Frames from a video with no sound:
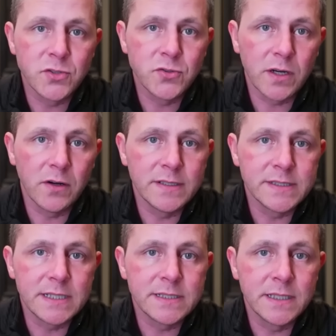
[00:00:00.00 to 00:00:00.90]
trigger is
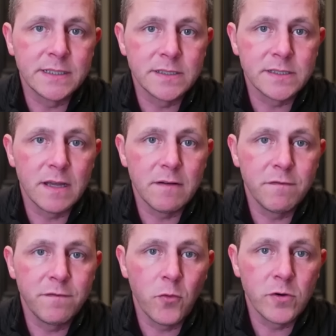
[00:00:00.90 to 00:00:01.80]
a sentence that
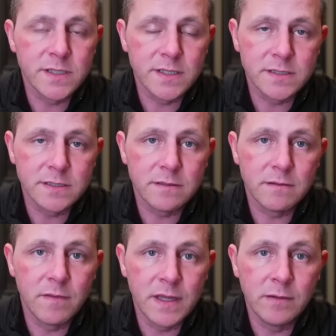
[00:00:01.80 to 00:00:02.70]
forces
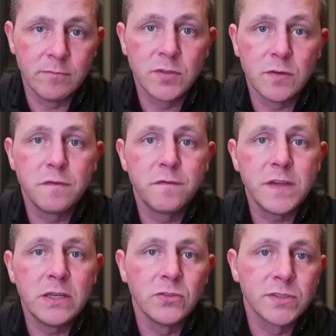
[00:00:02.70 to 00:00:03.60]
them to feel